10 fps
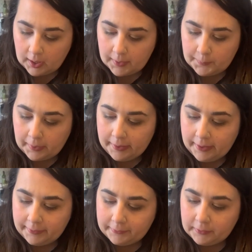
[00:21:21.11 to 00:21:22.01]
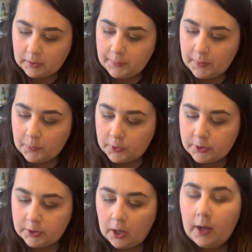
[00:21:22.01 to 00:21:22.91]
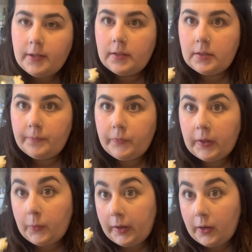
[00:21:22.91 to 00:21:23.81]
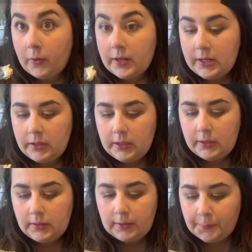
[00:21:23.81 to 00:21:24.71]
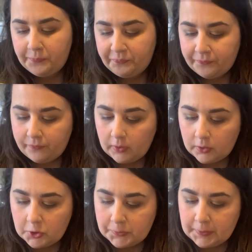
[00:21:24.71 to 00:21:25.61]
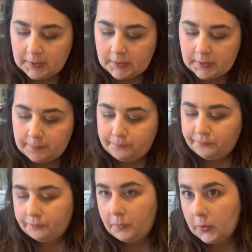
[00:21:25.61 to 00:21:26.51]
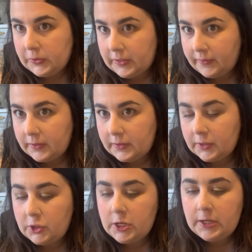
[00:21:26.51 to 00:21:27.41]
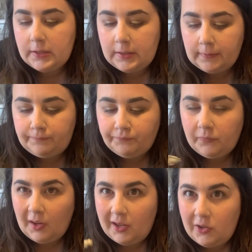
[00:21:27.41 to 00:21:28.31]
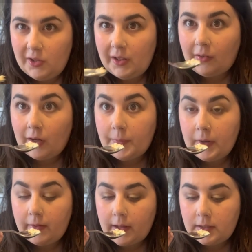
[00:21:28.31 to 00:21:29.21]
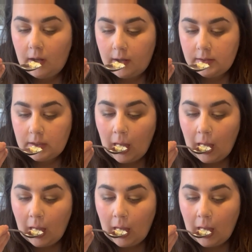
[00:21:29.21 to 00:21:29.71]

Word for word: I might add a little bit more sauce, like when I go to eat these, just because most of it's the cheese and you need a little bit of that sauce.